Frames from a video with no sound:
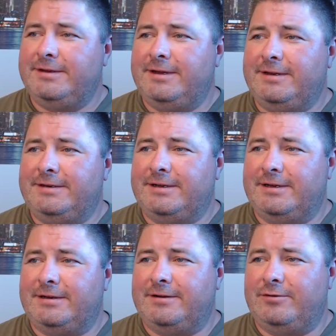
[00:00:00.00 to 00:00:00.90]
And
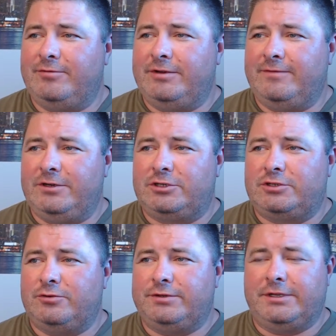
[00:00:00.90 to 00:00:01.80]
we have each
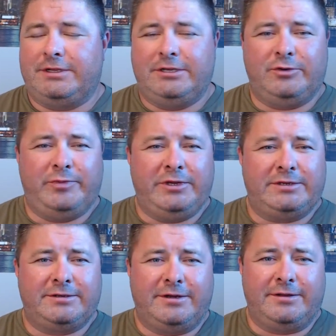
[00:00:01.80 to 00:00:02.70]
sold a little
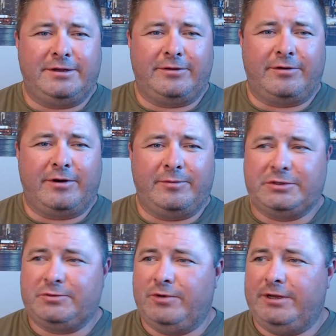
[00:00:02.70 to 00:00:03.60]
bit on the other arm
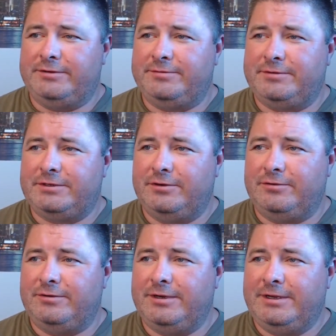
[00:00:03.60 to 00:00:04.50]
as well.
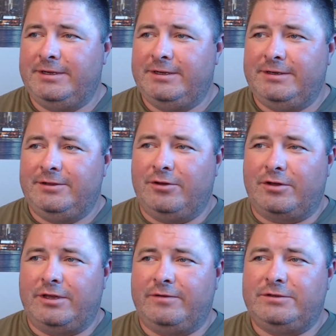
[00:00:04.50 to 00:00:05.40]
So
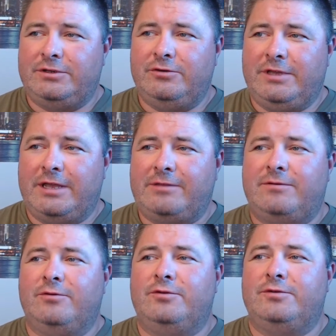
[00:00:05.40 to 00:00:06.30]
looking to get
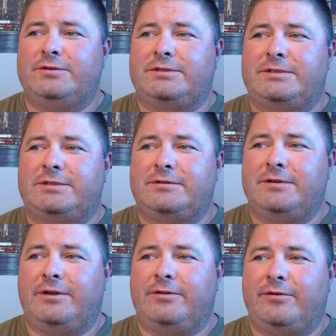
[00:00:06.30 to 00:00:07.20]
those
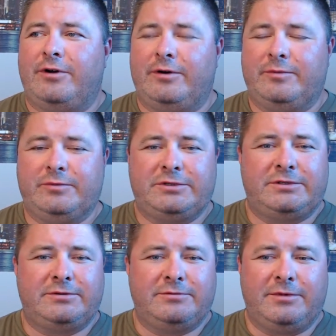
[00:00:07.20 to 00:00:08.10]
other
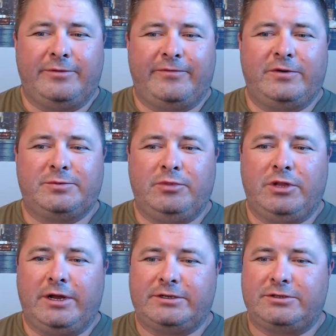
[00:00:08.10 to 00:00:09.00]
arms, the first
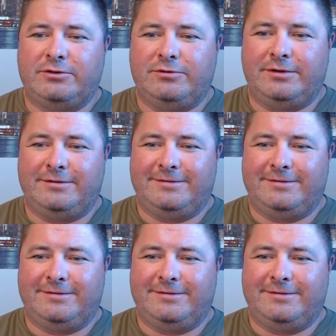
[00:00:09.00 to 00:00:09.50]
block sold